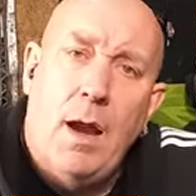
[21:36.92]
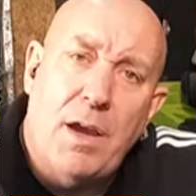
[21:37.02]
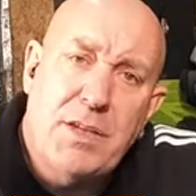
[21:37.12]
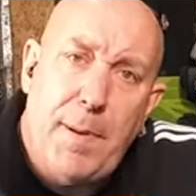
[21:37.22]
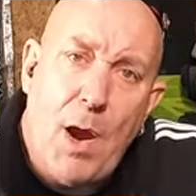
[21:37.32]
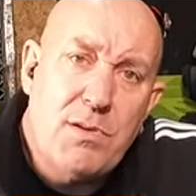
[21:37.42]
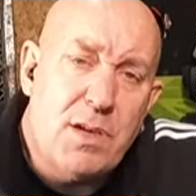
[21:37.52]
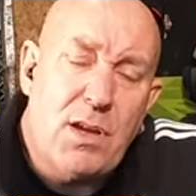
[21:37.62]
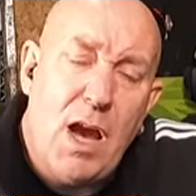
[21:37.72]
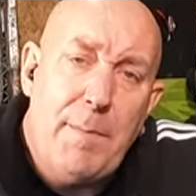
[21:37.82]
I suppose
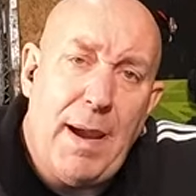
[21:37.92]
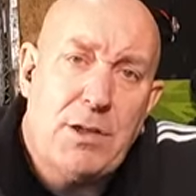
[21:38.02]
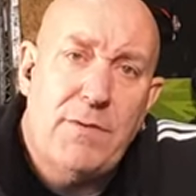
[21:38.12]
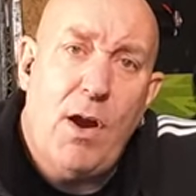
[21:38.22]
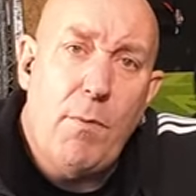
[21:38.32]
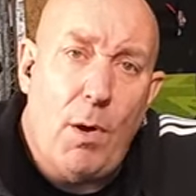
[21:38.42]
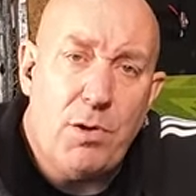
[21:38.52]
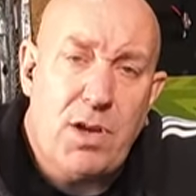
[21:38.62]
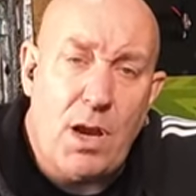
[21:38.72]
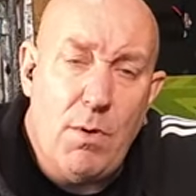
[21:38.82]
it's going back to the old
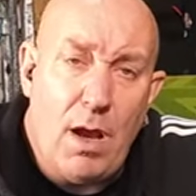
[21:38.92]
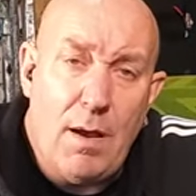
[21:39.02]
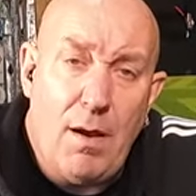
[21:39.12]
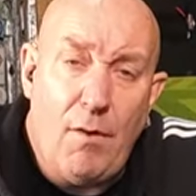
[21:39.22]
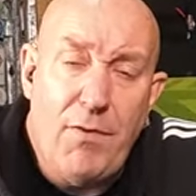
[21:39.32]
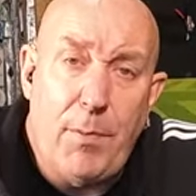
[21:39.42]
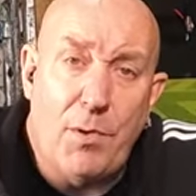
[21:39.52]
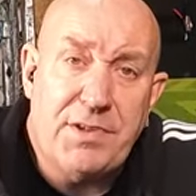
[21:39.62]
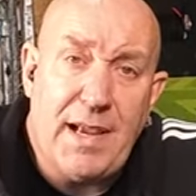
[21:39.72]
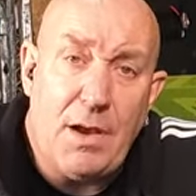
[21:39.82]
motto of the
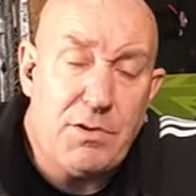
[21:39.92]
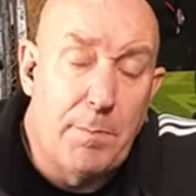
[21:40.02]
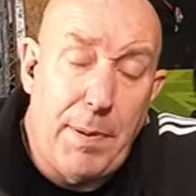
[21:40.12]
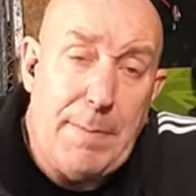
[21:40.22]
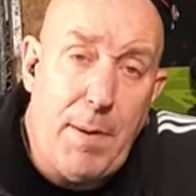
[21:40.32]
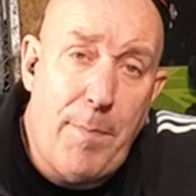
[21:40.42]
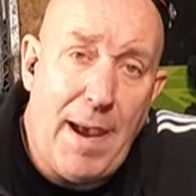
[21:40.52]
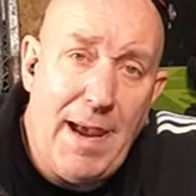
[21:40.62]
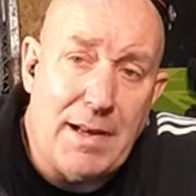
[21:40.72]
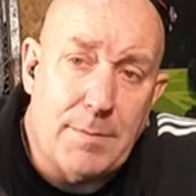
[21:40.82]
Boy Scouts: be
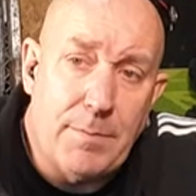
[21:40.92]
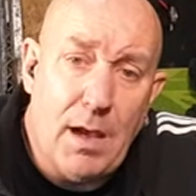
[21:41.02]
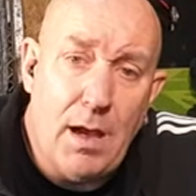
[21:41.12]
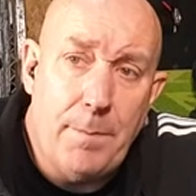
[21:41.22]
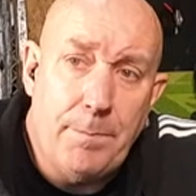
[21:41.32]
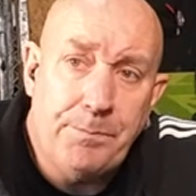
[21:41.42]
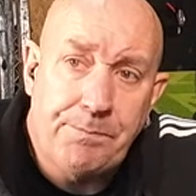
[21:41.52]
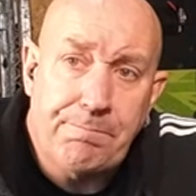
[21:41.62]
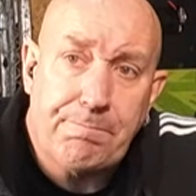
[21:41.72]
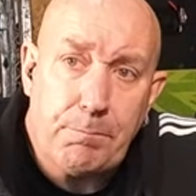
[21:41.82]
prepared.
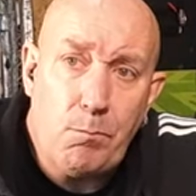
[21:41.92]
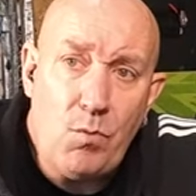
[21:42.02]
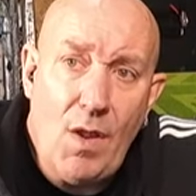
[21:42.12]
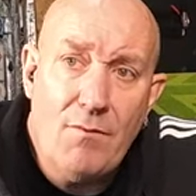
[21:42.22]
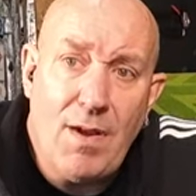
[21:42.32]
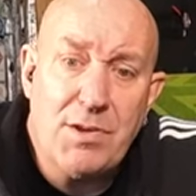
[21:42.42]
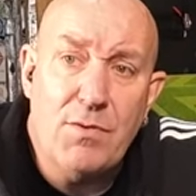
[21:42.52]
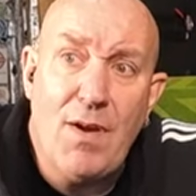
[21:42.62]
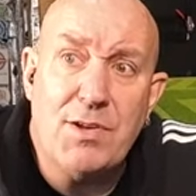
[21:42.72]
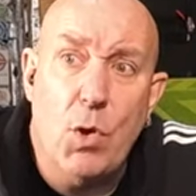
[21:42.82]

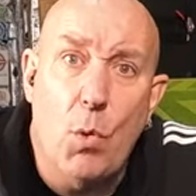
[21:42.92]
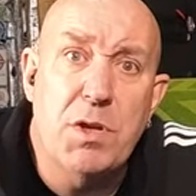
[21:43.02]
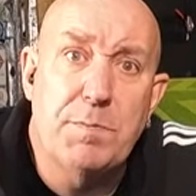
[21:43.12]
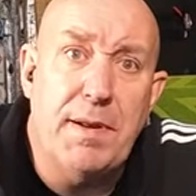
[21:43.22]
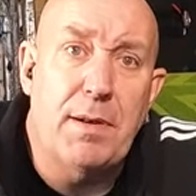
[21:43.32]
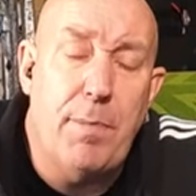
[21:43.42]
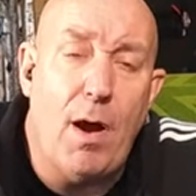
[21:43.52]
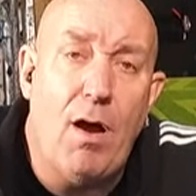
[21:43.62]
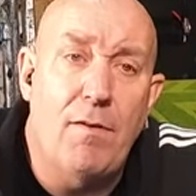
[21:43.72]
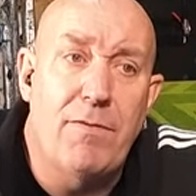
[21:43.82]
That's always been
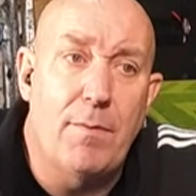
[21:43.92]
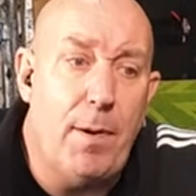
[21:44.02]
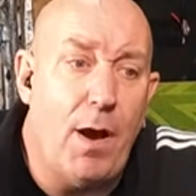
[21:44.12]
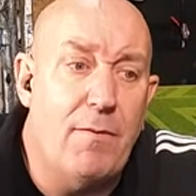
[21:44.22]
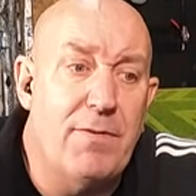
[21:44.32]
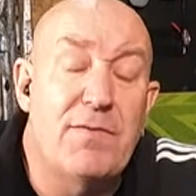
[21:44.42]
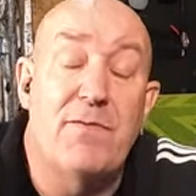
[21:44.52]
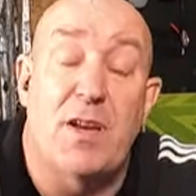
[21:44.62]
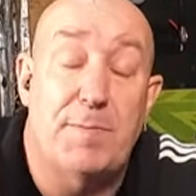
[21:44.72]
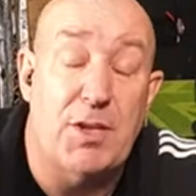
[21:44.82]
part of the,
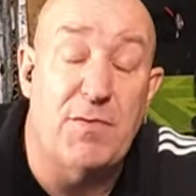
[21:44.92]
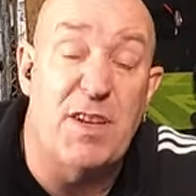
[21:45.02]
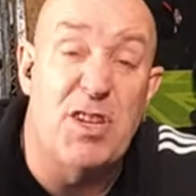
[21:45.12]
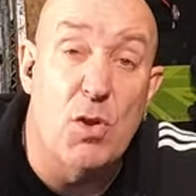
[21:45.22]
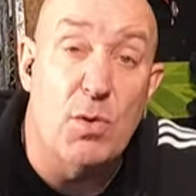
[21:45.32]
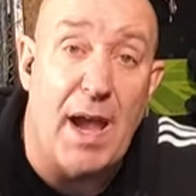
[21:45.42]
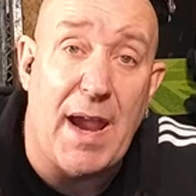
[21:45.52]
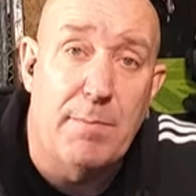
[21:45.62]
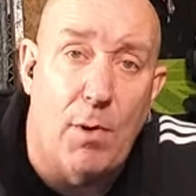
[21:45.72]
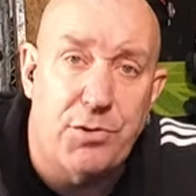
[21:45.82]
especially the
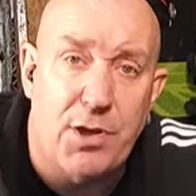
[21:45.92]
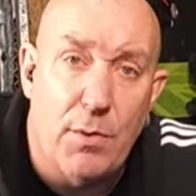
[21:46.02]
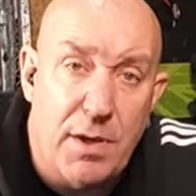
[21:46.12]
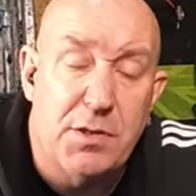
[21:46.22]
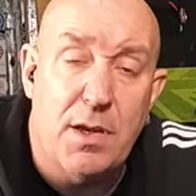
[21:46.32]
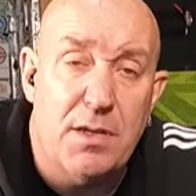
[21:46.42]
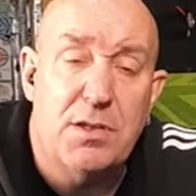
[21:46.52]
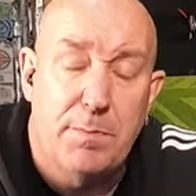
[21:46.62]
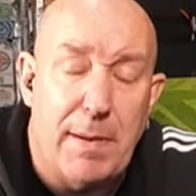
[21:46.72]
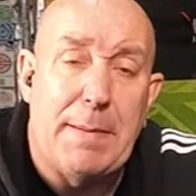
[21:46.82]
UK motto, is
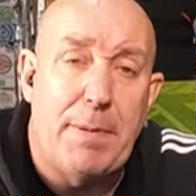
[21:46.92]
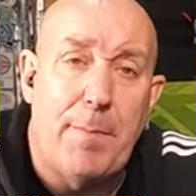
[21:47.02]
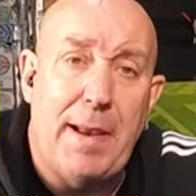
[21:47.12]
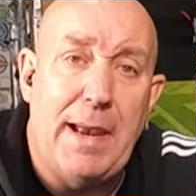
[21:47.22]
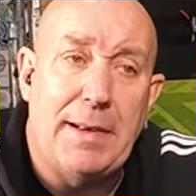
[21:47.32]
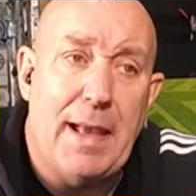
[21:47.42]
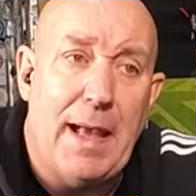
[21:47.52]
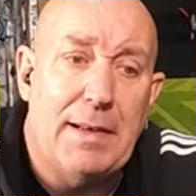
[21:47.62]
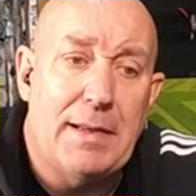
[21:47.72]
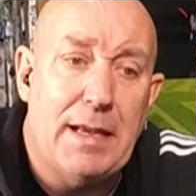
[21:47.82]
to be prepared,
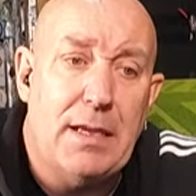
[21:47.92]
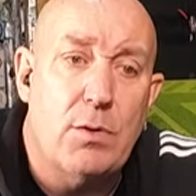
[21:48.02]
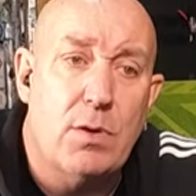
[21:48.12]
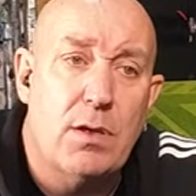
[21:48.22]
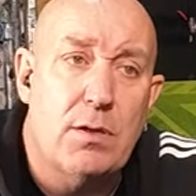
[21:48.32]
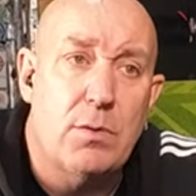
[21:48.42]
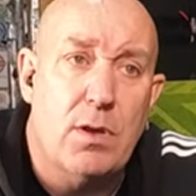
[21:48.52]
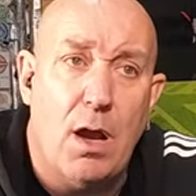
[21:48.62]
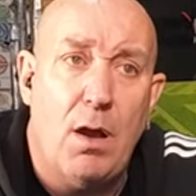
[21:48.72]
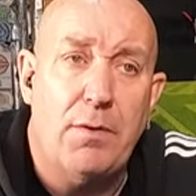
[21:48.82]
and you
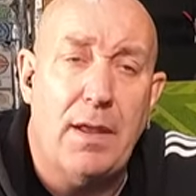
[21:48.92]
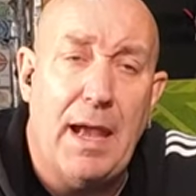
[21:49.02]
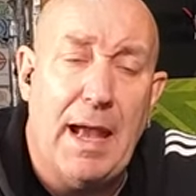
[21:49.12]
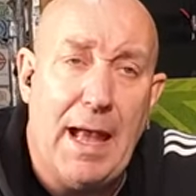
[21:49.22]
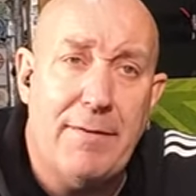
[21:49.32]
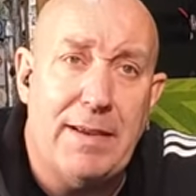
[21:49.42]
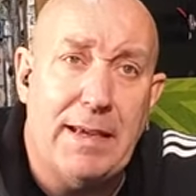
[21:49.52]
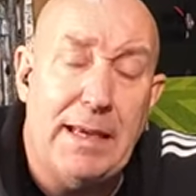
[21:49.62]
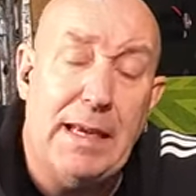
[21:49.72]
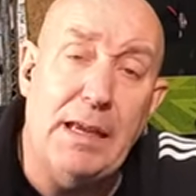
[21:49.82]
can't have
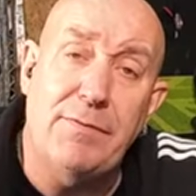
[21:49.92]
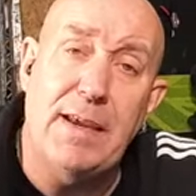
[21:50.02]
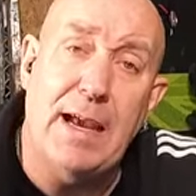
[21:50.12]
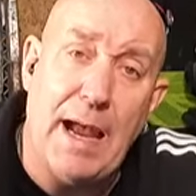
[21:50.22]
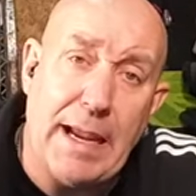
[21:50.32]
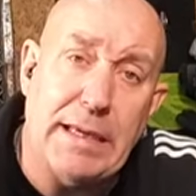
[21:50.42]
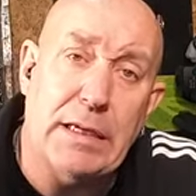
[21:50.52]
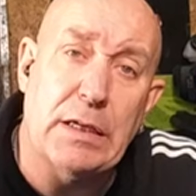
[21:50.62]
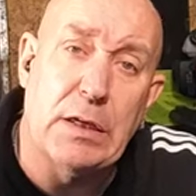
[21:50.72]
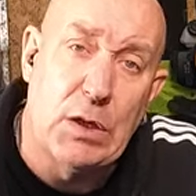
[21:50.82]
it if you ain't
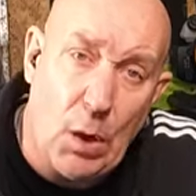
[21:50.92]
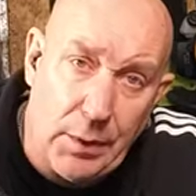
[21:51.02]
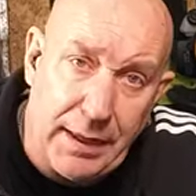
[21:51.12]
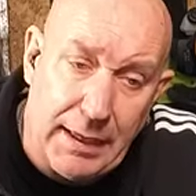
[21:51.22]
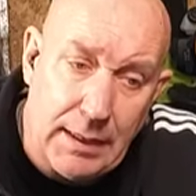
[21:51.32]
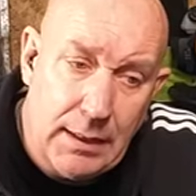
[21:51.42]
got it.